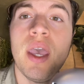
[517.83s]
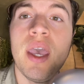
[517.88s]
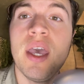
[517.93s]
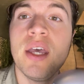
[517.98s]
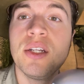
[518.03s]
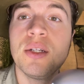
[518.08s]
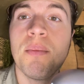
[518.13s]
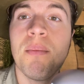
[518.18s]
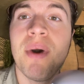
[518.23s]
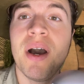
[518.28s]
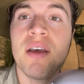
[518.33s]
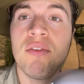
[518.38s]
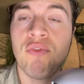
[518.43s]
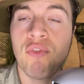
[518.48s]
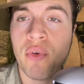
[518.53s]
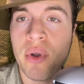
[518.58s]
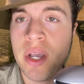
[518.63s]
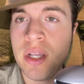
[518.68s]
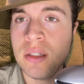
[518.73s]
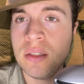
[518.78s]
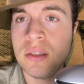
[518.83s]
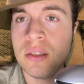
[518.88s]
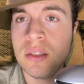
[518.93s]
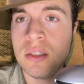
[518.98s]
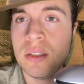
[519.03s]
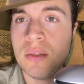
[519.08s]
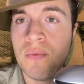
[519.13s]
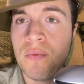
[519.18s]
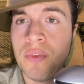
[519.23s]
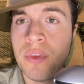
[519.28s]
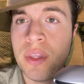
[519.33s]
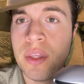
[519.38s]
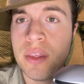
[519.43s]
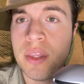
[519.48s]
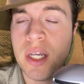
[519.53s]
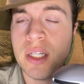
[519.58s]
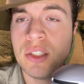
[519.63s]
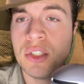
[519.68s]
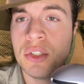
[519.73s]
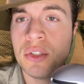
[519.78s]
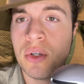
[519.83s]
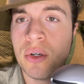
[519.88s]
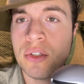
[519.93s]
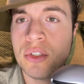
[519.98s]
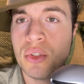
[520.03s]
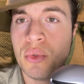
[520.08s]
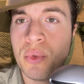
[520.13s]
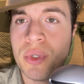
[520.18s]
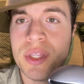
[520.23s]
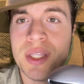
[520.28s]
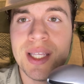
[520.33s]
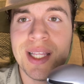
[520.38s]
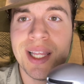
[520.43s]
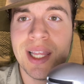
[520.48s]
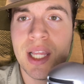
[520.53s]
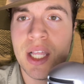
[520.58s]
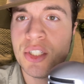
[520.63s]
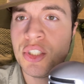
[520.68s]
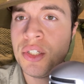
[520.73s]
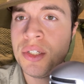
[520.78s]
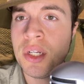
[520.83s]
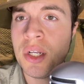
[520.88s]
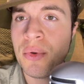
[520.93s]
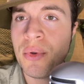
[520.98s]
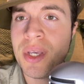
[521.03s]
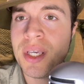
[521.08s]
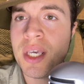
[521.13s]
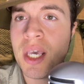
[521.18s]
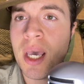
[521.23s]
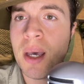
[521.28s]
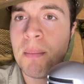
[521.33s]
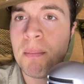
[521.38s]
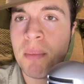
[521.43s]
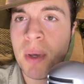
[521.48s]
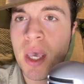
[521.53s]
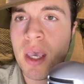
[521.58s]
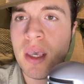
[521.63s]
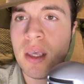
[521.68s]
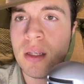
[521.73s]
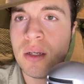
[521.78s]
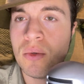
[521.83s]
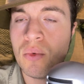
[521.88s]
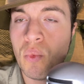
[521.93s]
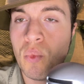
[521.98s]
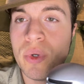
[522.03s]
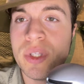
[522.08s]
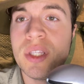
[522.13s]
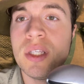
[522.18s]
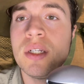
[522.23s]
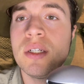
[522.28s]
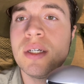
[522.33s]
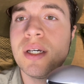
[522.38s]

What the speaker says: And my friends, that starts with the legendary campaign within